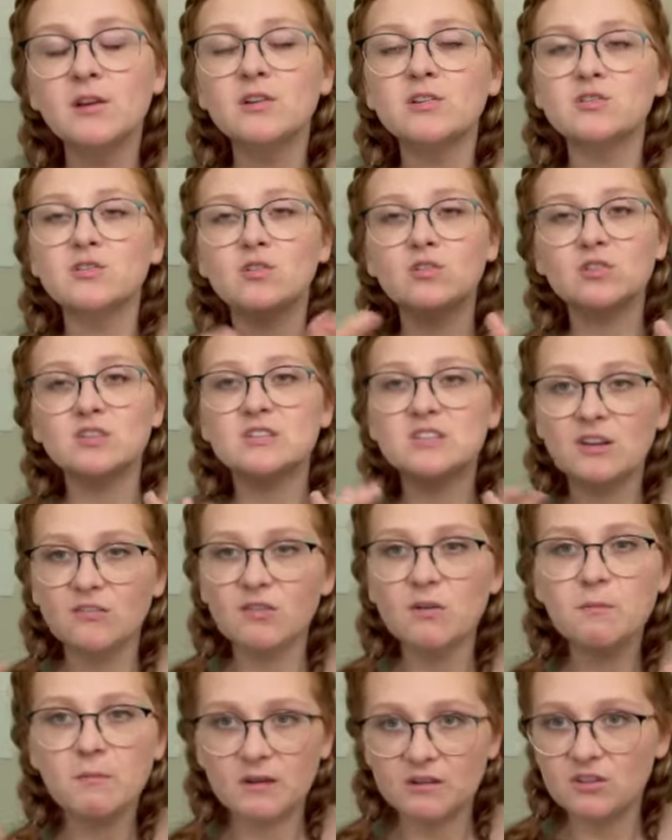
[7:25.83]
So there's
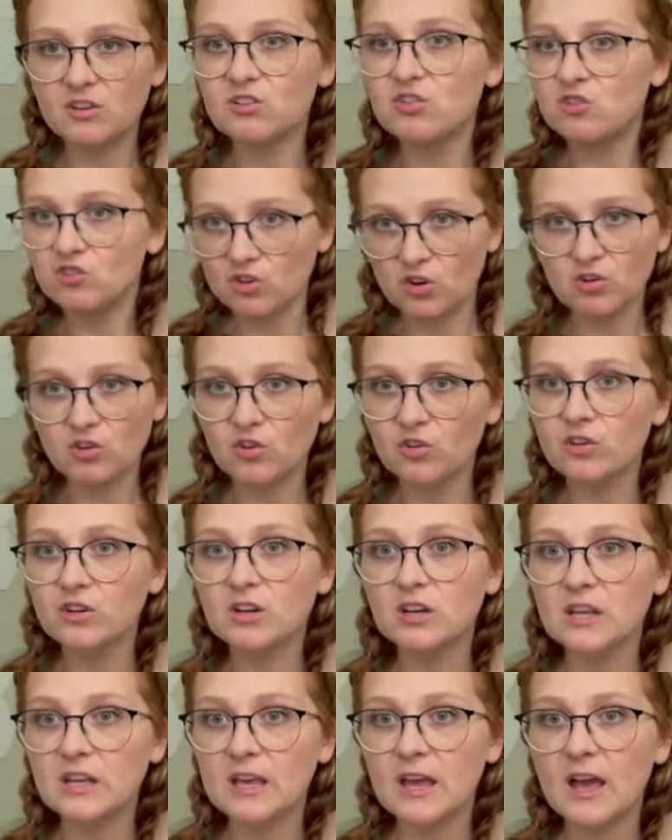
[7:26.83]
different mixes. You don't know what you're
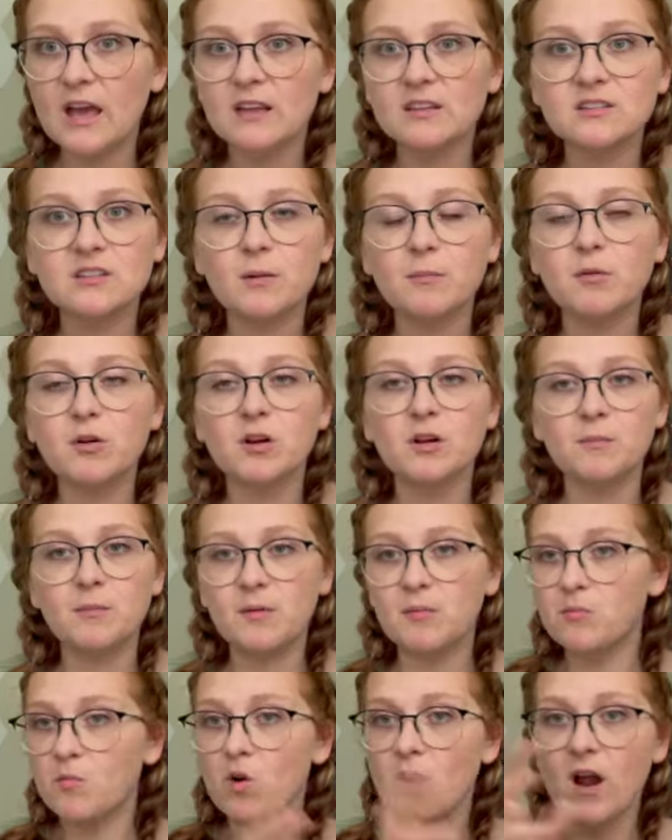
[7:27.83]
going to get. Some are going to be
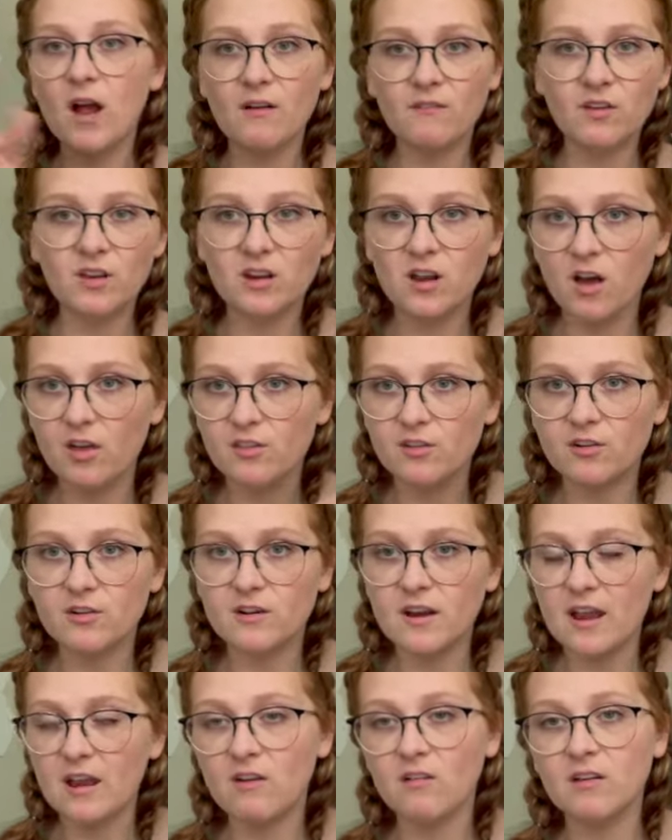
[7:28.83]
more heavy in other
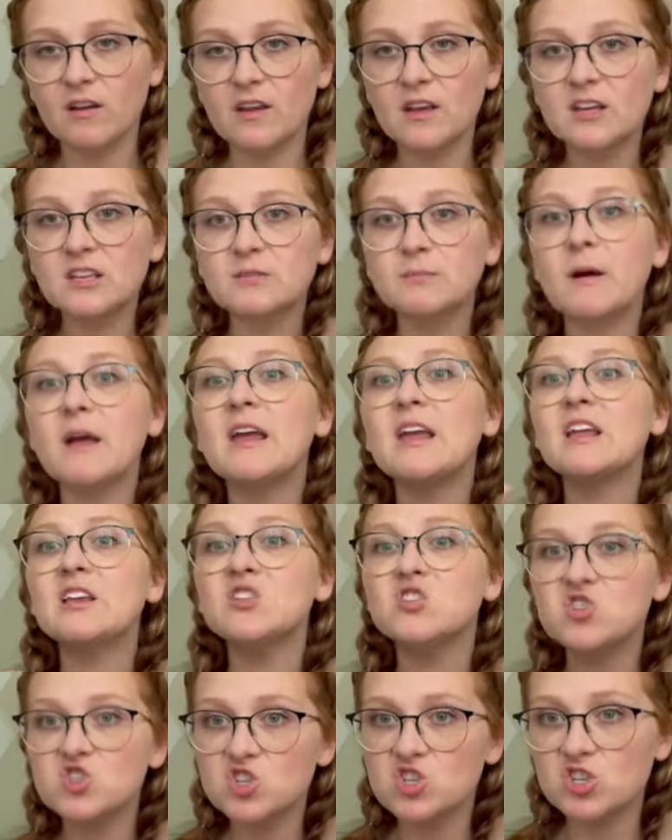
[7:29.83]
areas, but
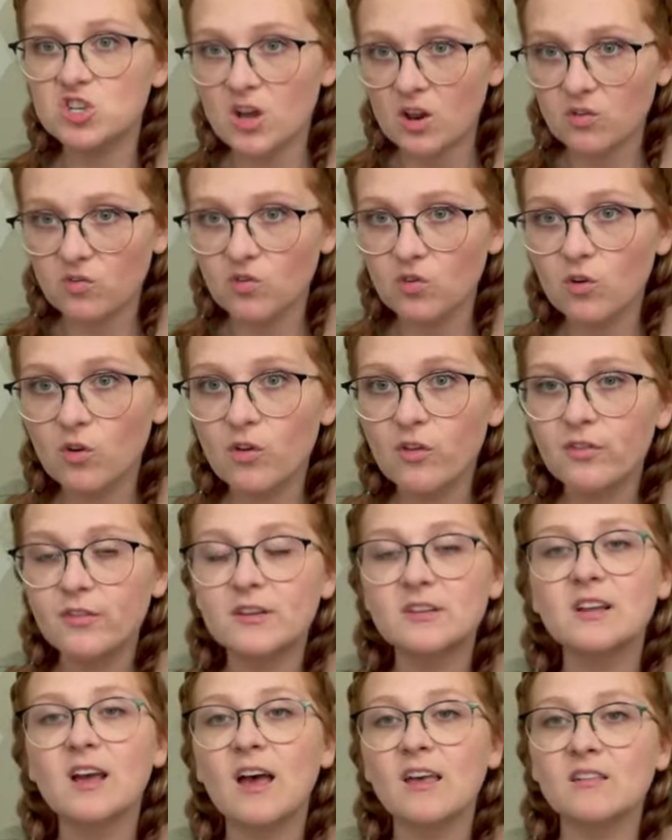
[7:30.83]
in general, the
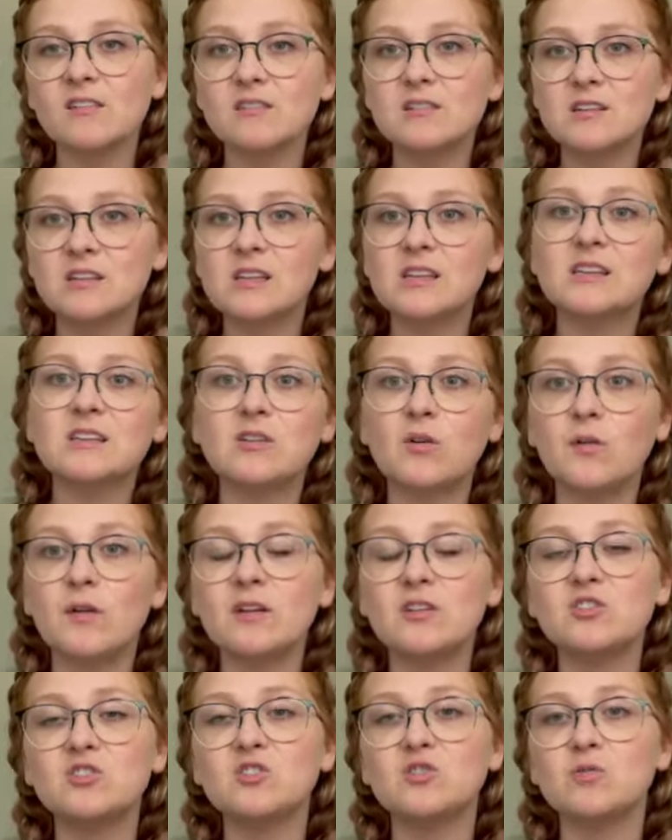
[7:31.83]
task list is
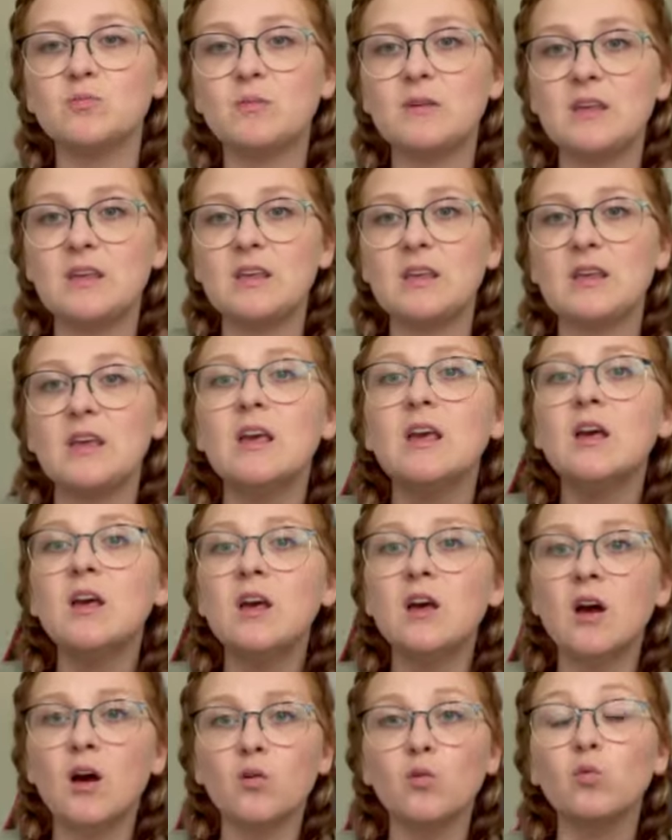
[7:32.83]
going to be
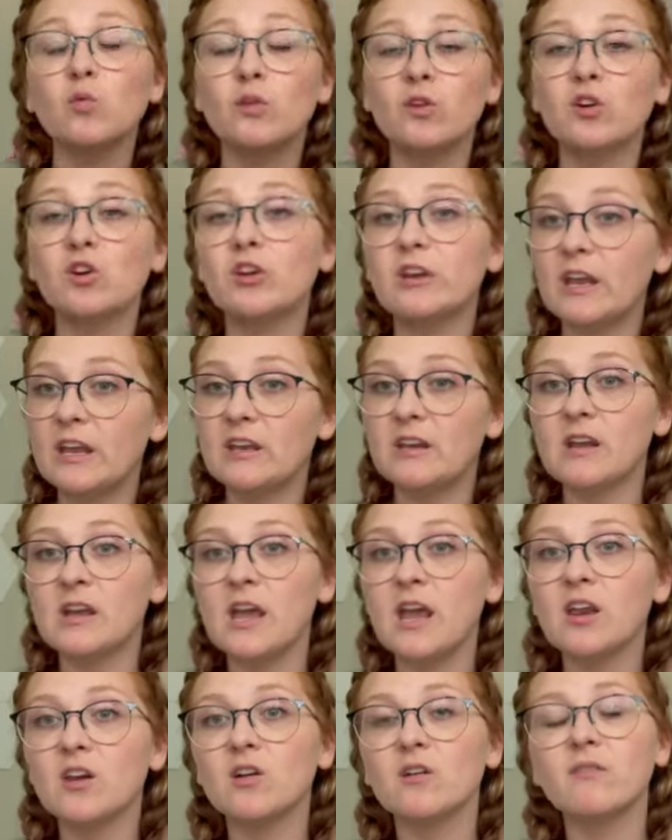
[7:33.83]
a really good
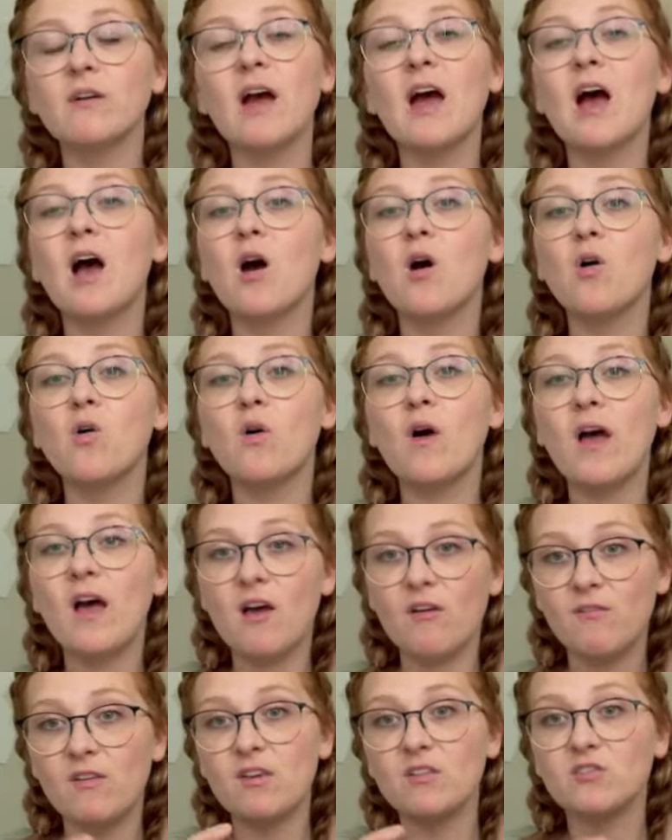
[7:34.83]
indicator of how
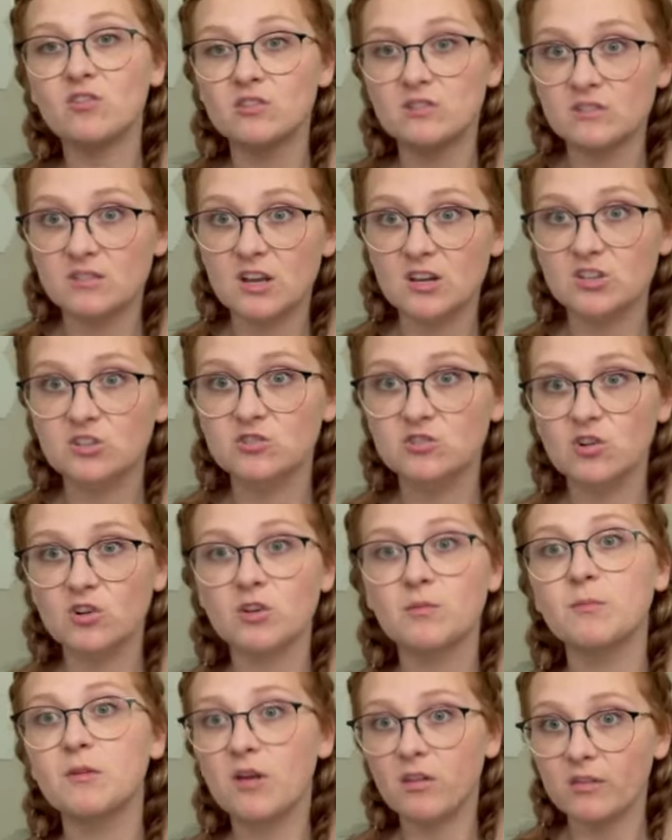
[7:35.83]
heavy certain sections are
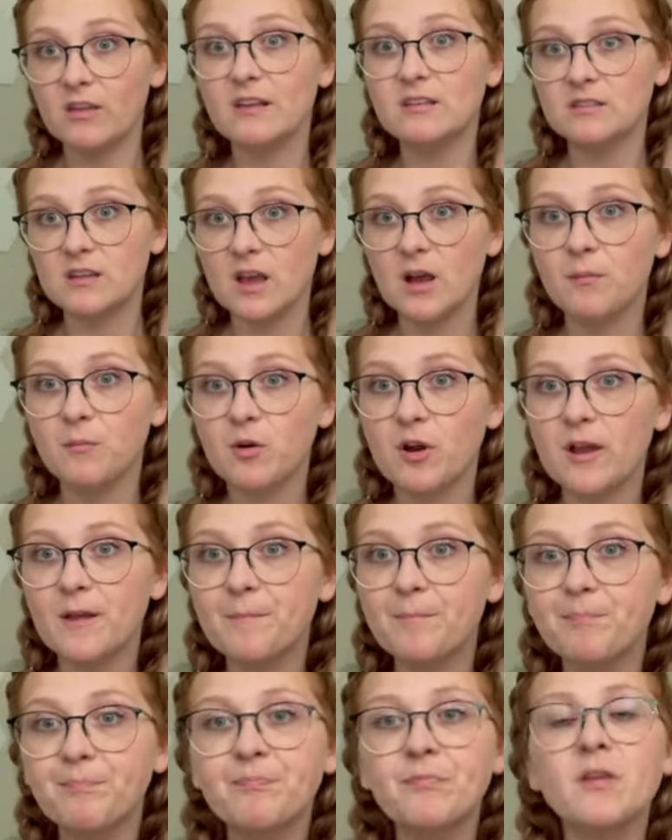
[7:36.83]
going to be on the exam, right?